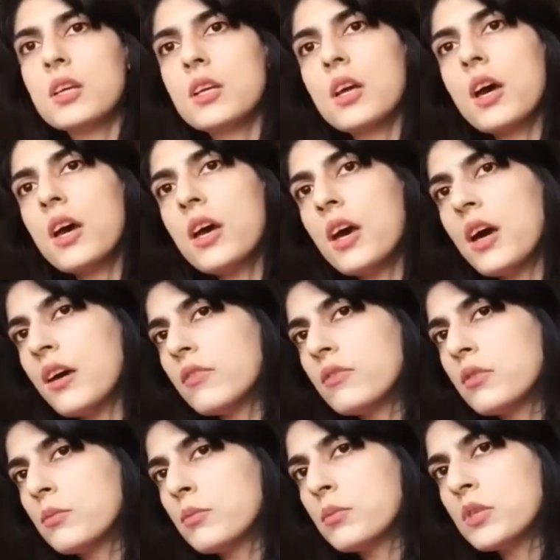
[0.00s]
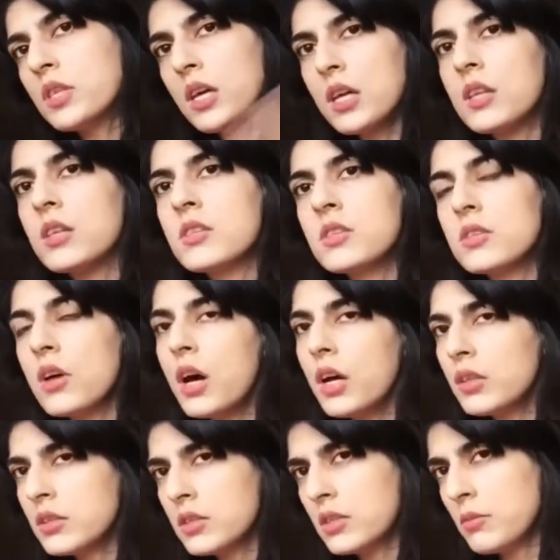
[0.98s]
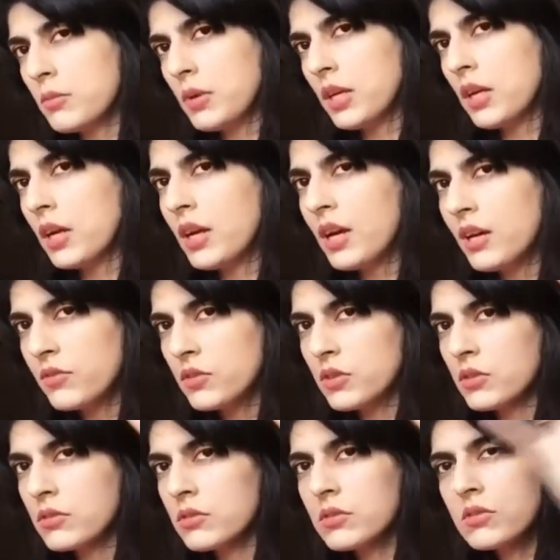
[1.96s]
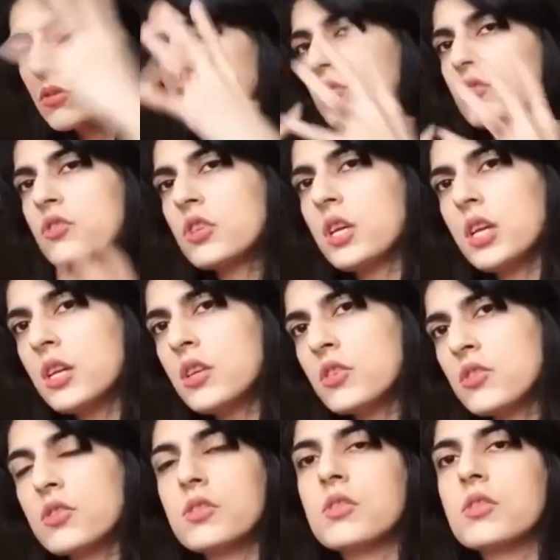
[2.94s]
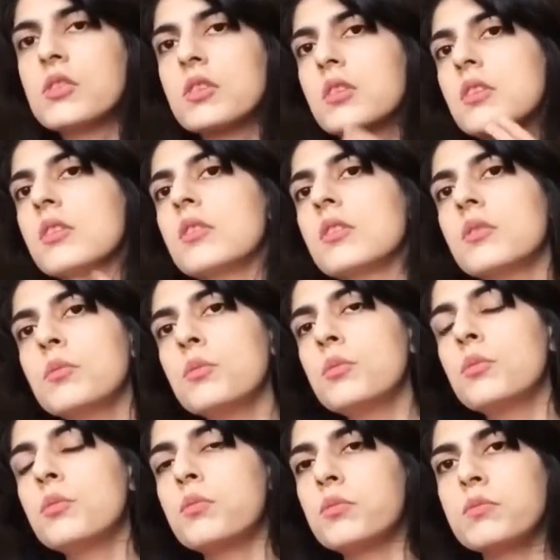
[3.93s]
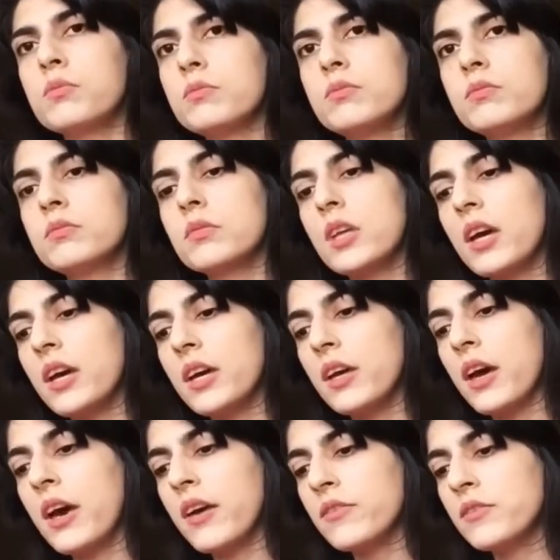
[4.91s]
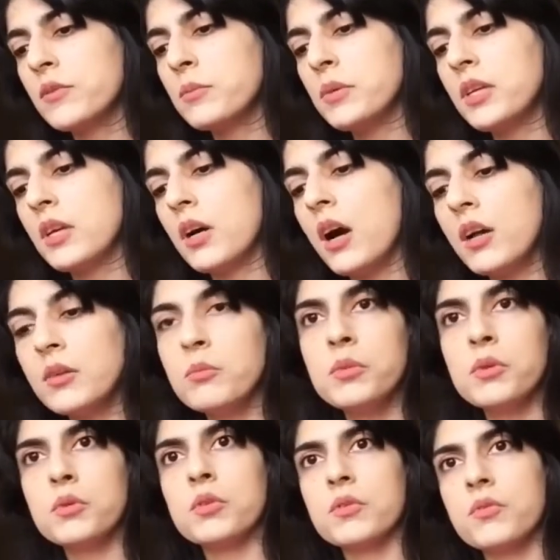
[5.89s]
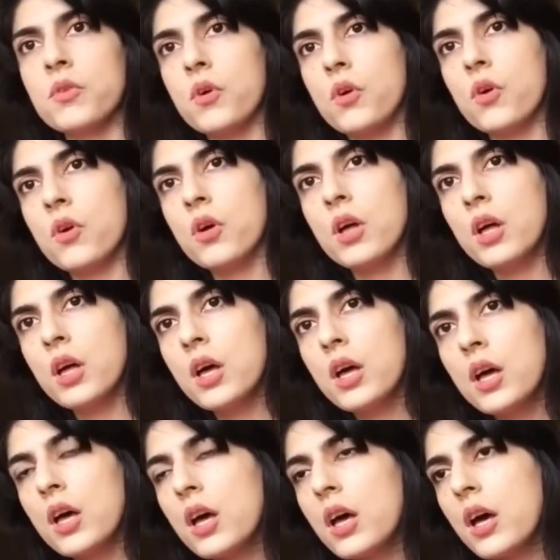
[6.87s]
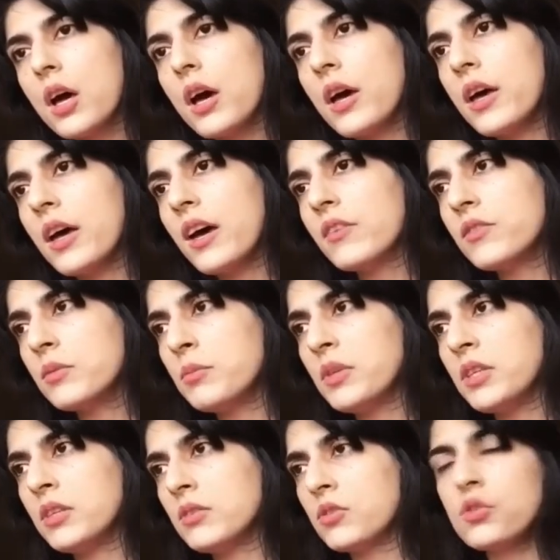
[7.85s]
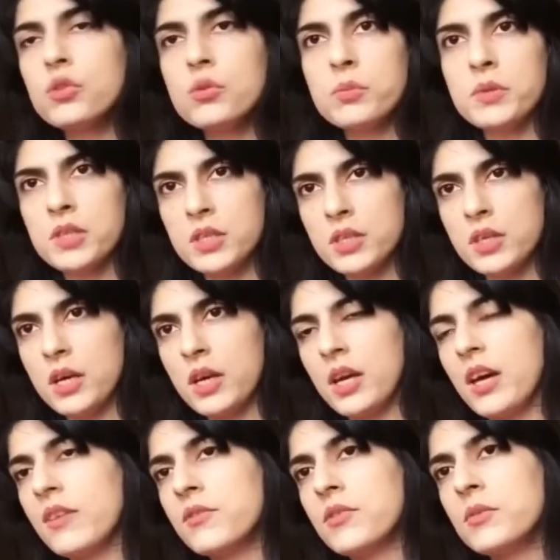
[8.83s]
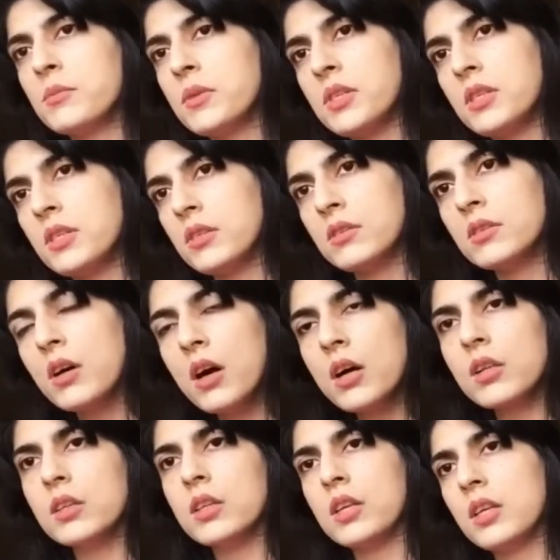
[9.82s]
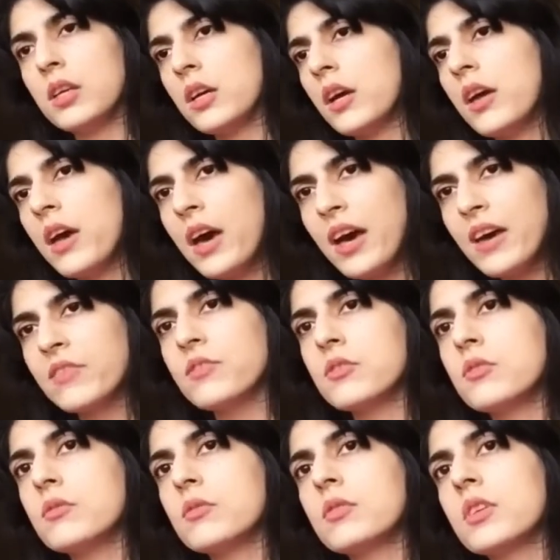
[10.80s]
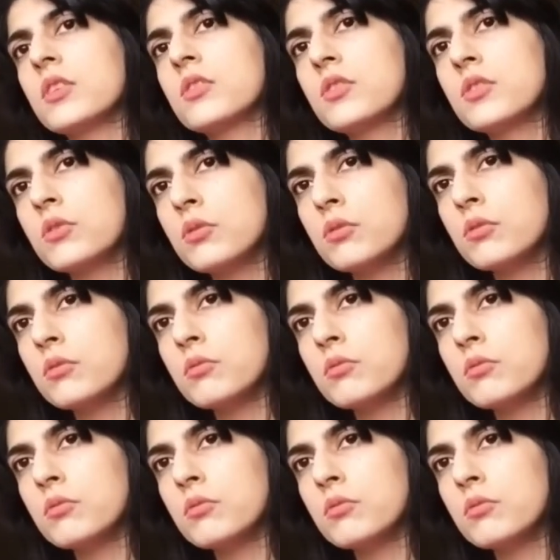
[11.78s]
I have to pretend not to be, I have to change, I have to be unbeautiful, I have to be stupid, I have to be ugly, I have to do this to make